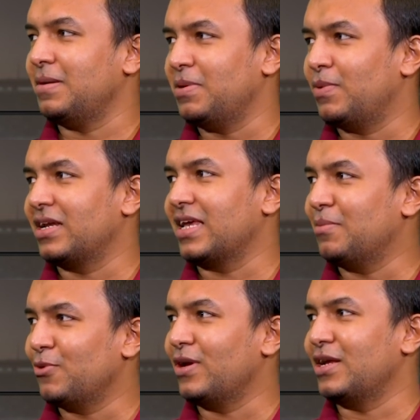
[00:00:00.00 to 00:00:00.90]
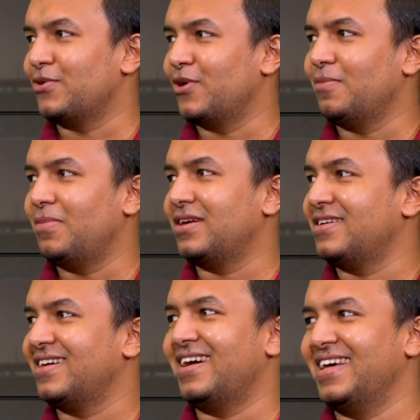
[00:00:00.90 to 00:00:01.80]
Maybe one game going draw, but
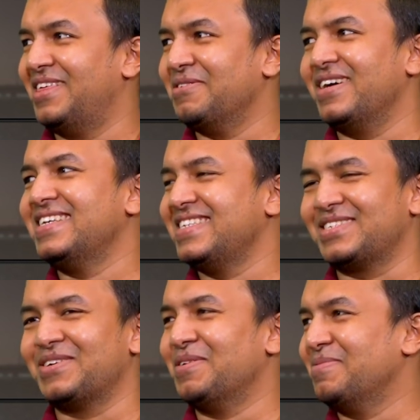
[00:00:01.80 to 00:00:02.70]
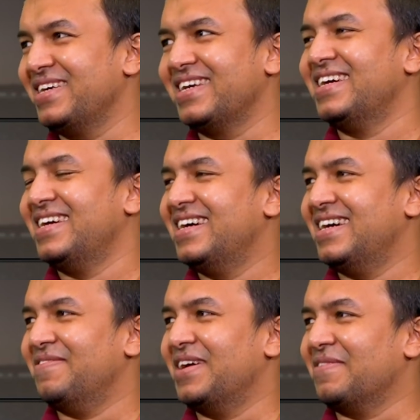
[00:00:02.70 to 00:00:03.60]
otherwise it's going to be
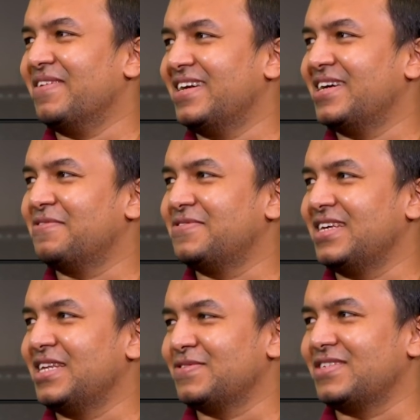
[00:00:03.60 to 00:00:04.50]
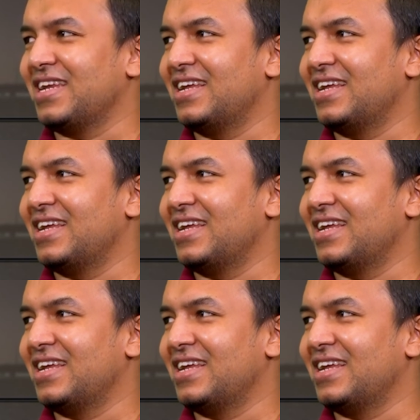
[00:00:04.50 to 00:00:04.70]
a very, very tough series for Sri